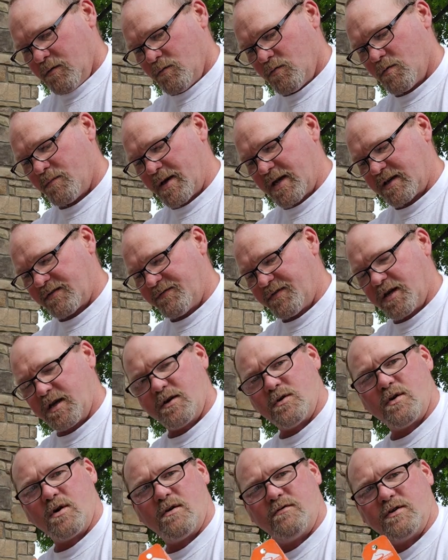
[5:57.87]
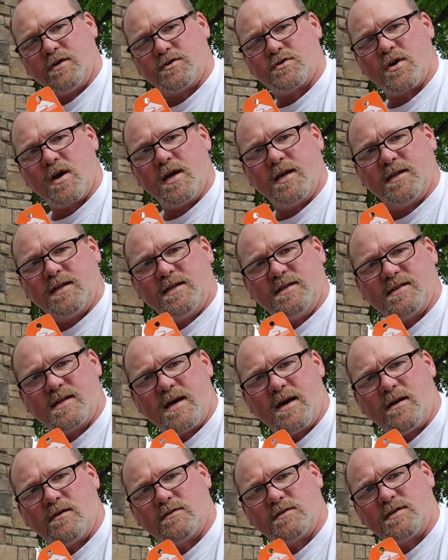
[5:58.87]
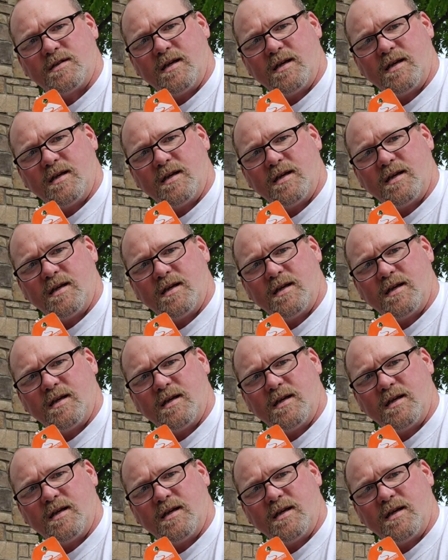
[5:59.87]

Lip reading: We'll make a video of it, trying these out,